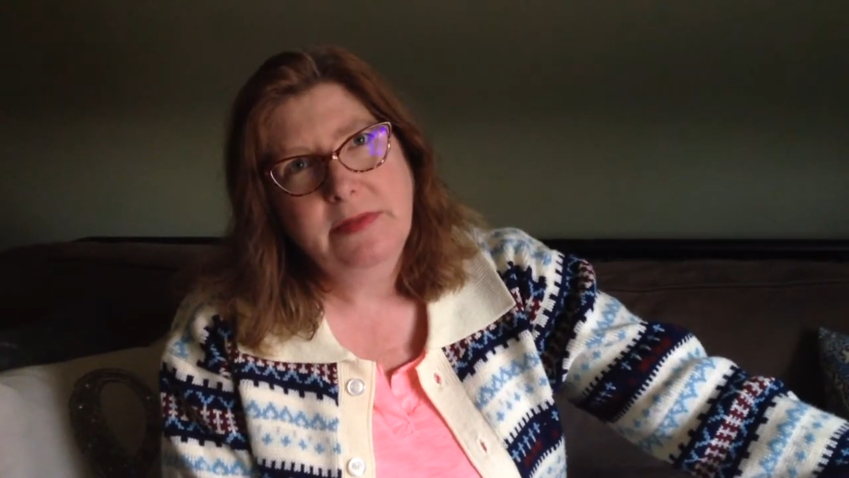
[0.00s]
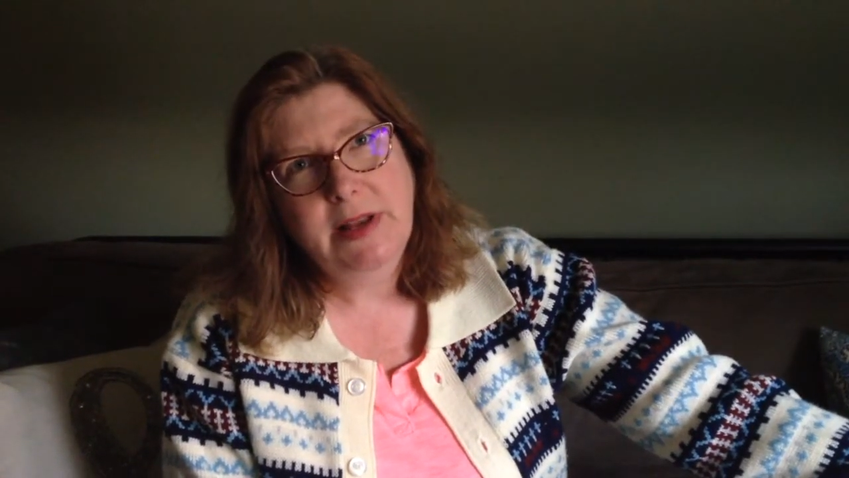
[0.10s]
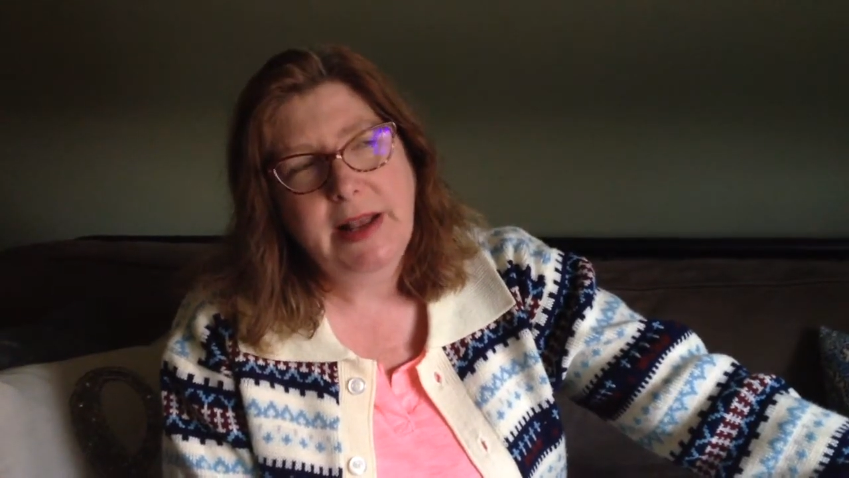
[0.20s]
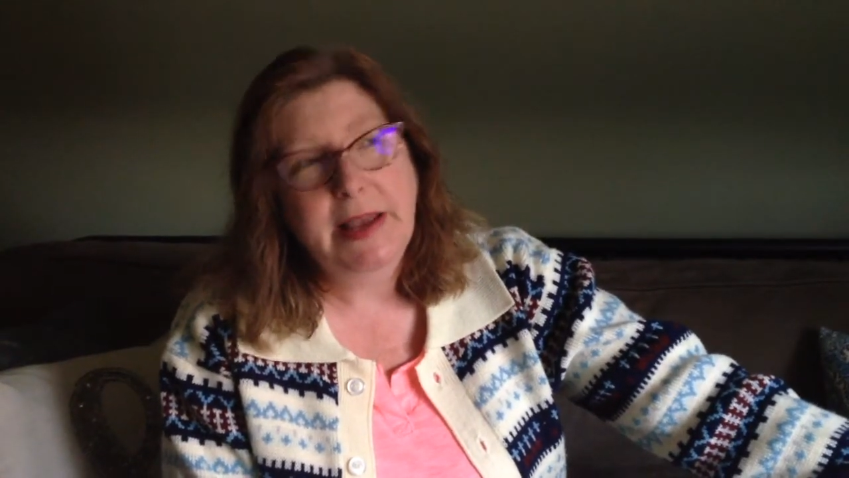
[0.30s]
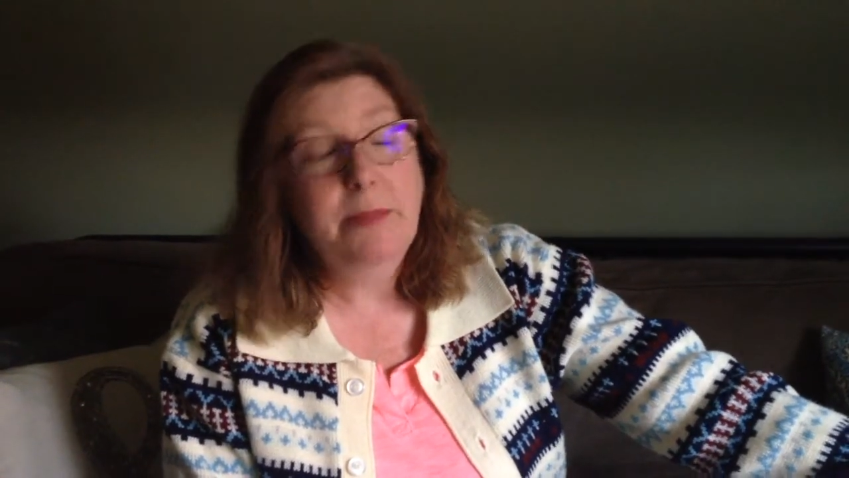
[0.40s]

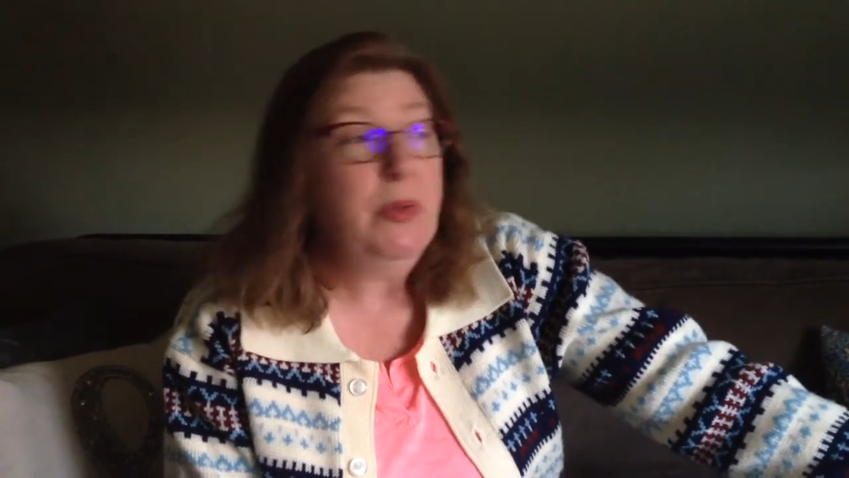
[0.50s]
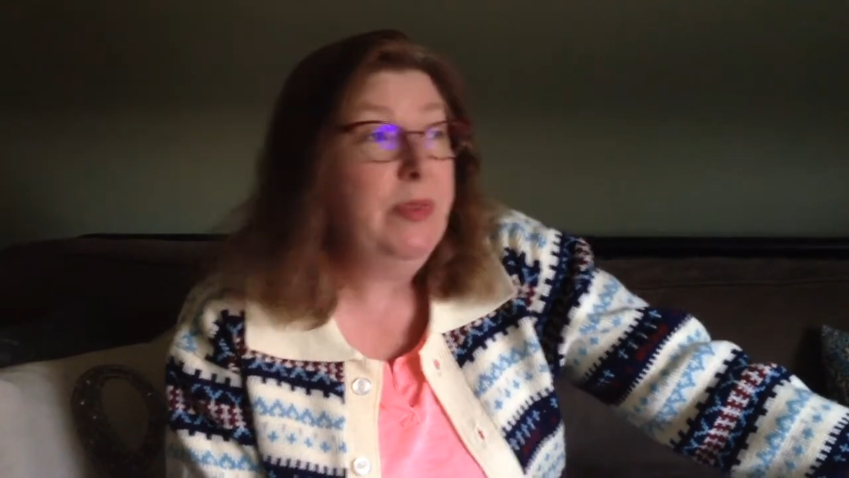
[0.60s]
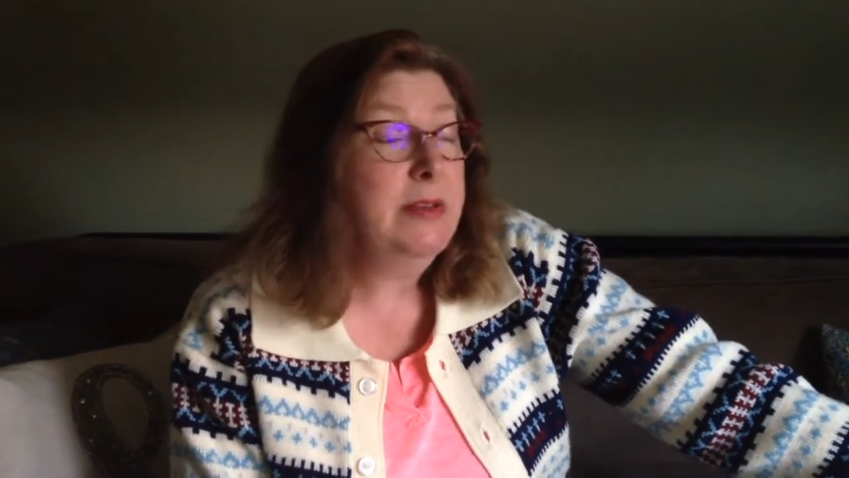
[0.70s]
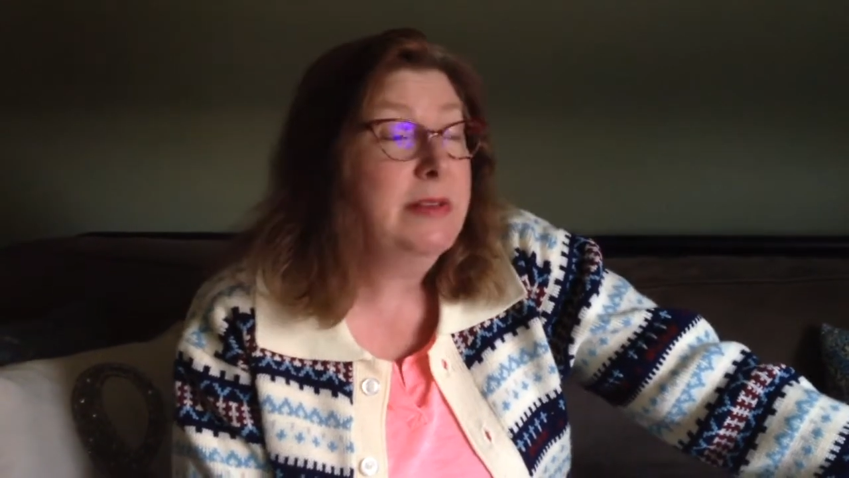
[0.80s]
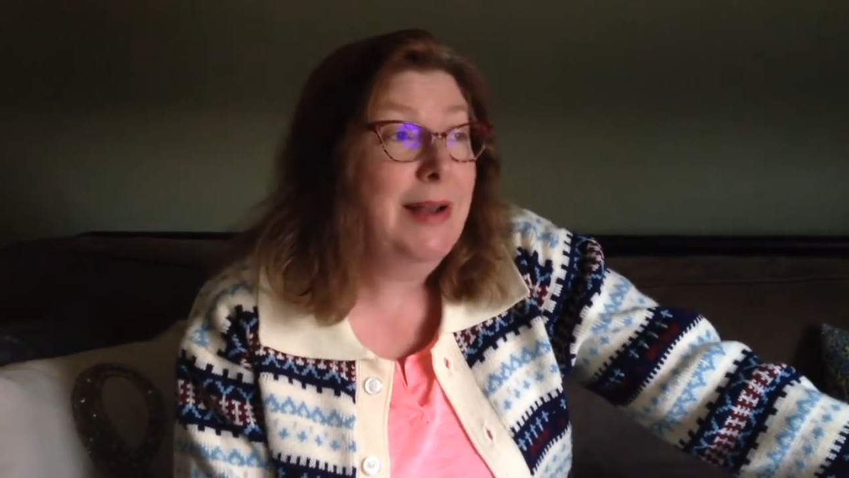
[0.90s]
that I can
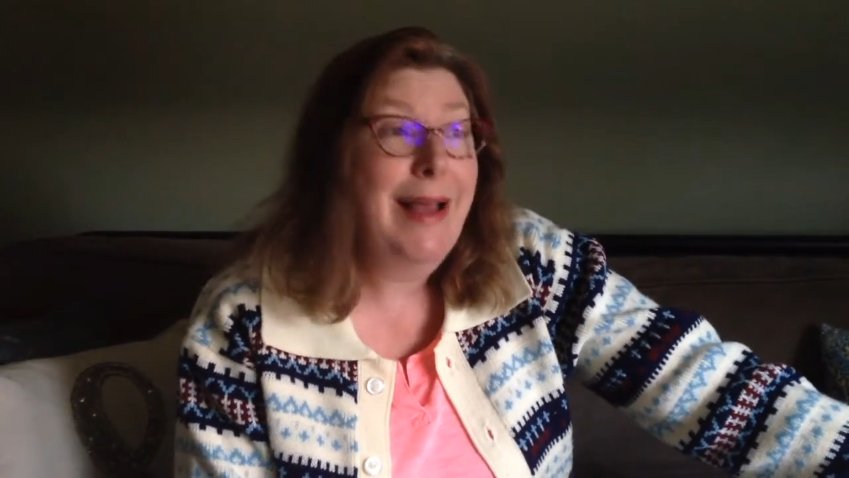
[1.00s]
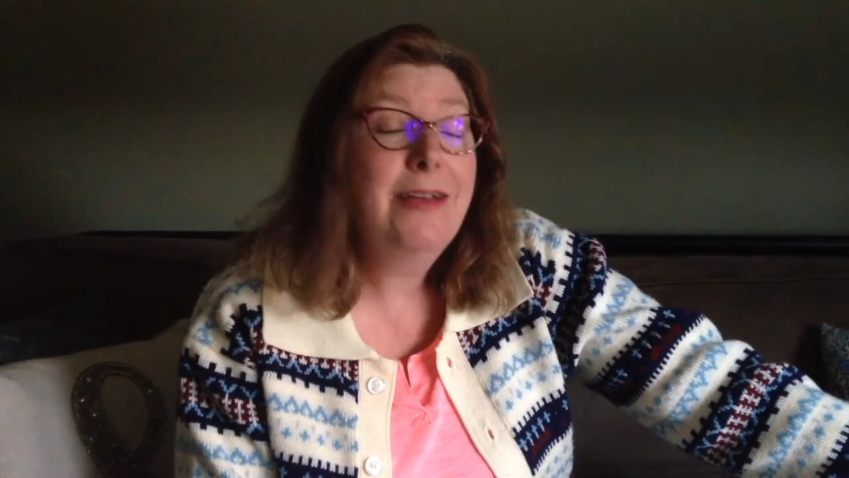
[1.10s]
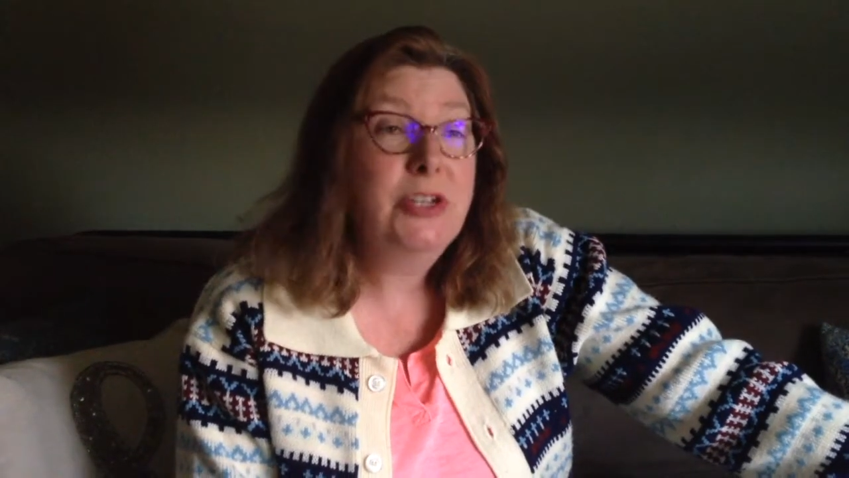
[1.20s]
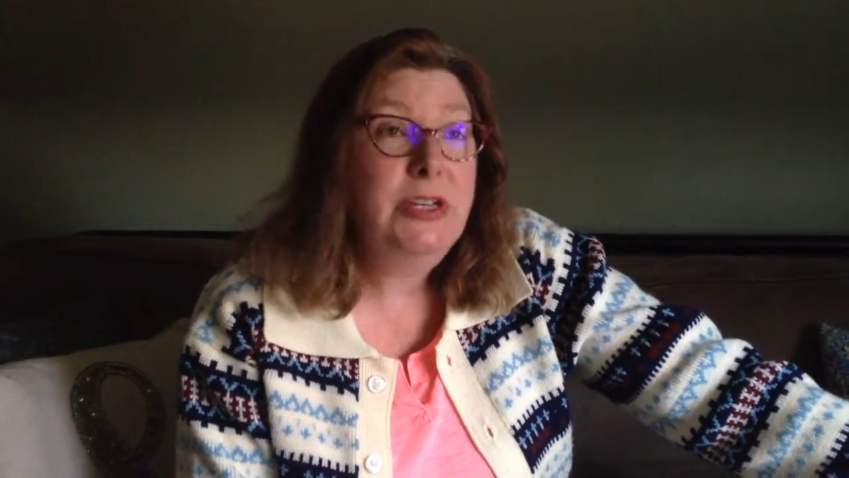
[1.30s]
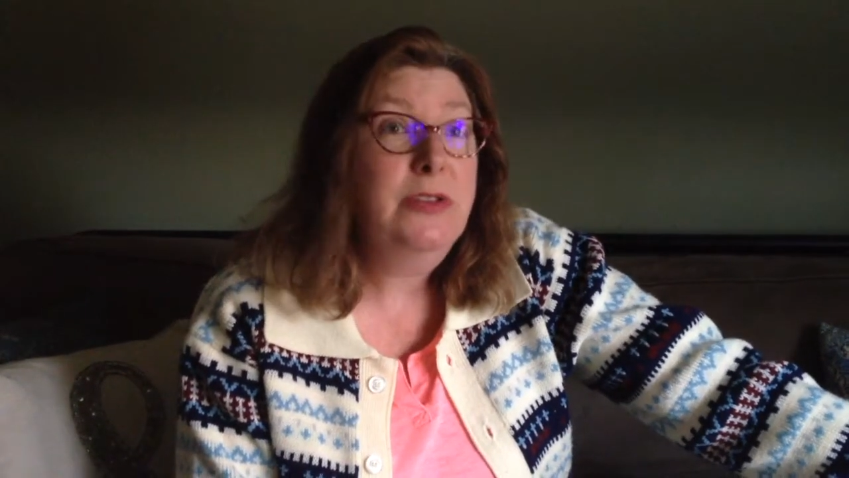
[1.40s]
put things that I
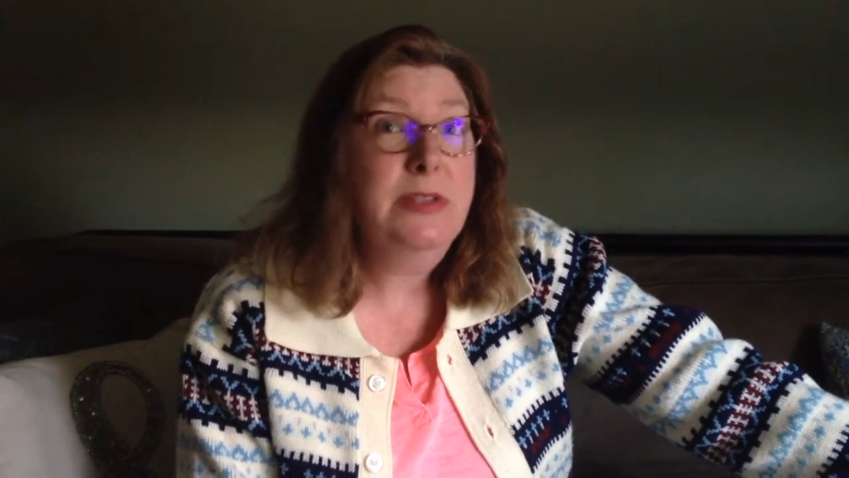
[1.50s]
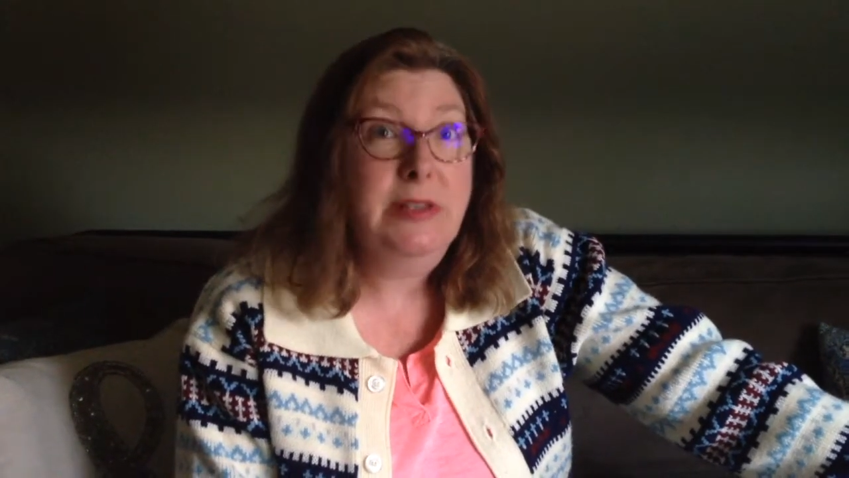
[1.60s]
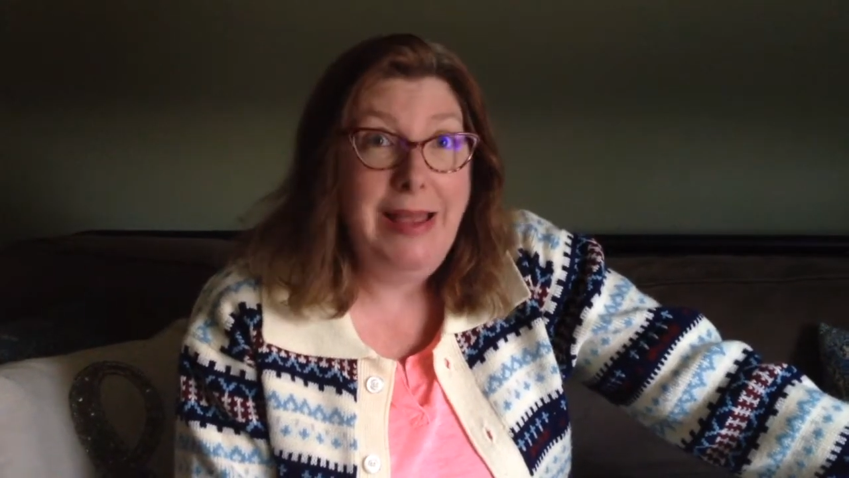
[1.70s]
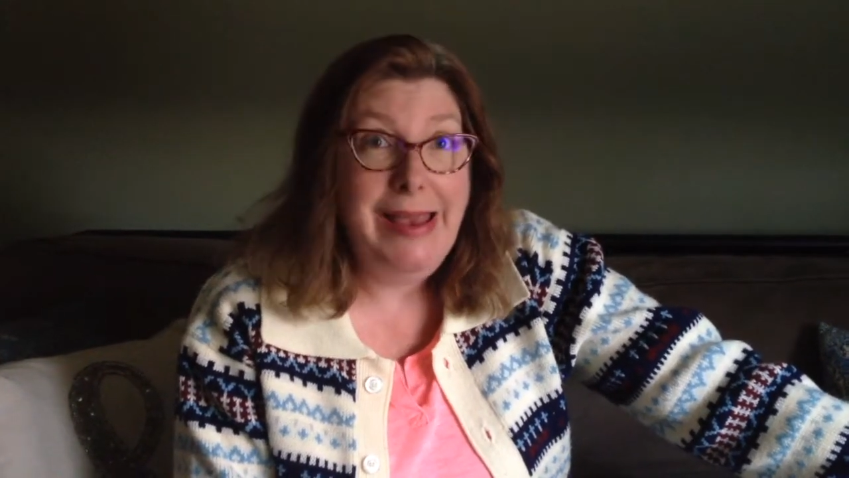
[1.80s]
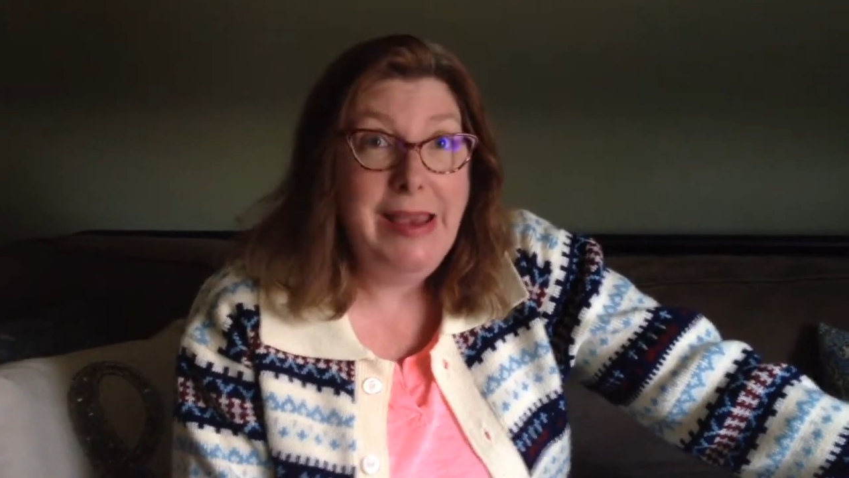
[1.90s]
actually use
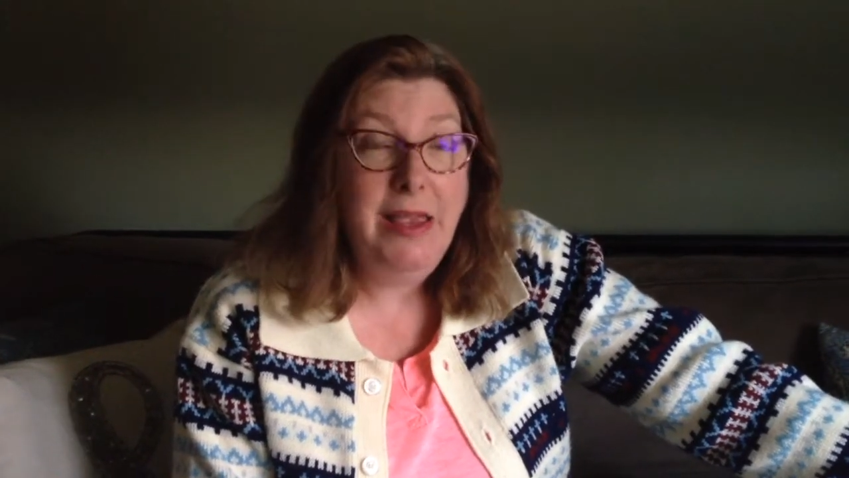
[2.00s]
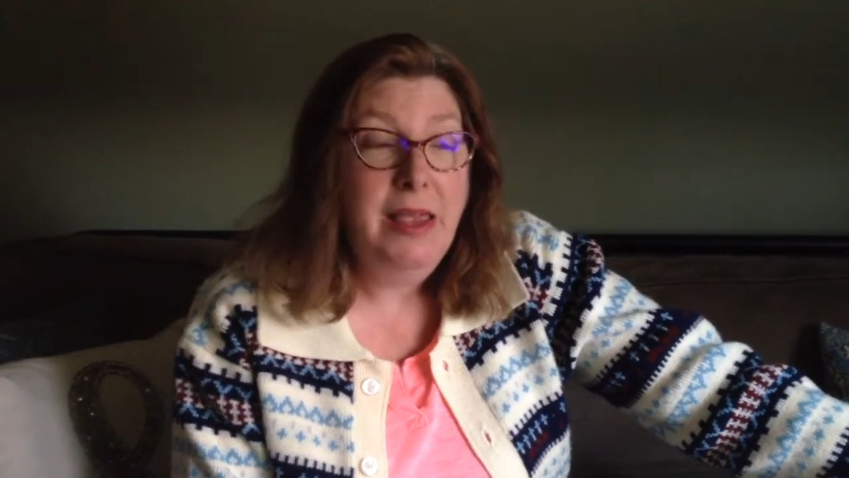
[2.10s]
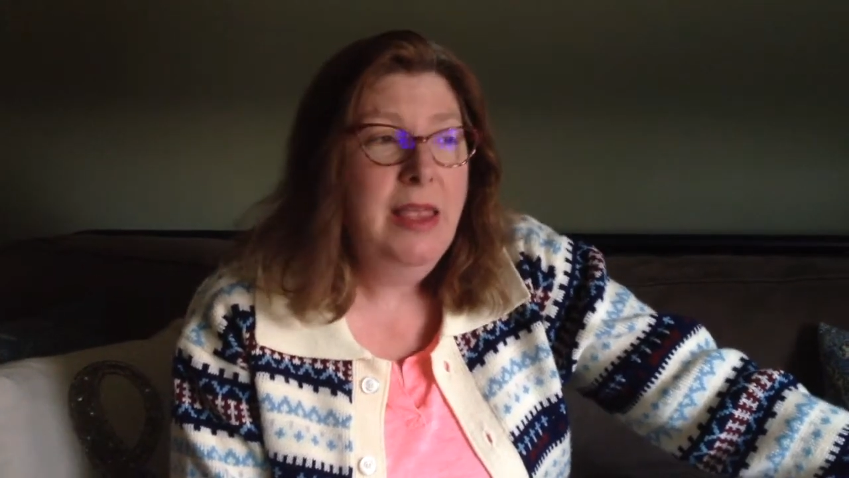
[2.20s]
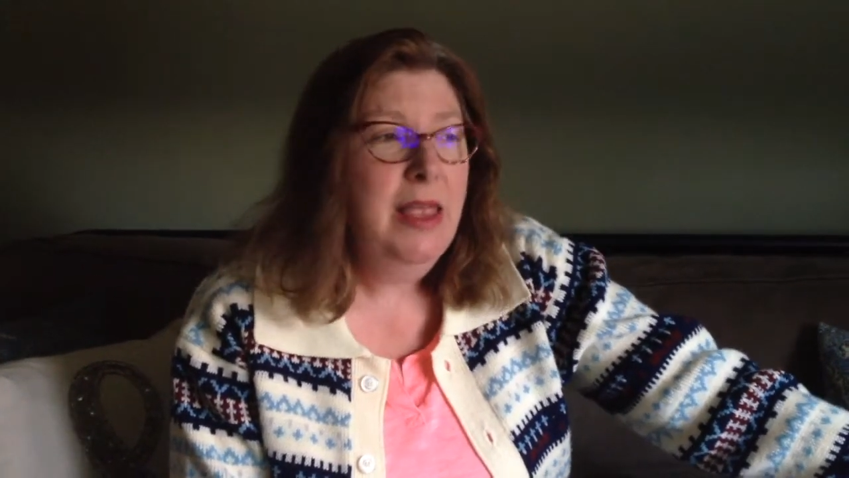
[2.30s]
and like.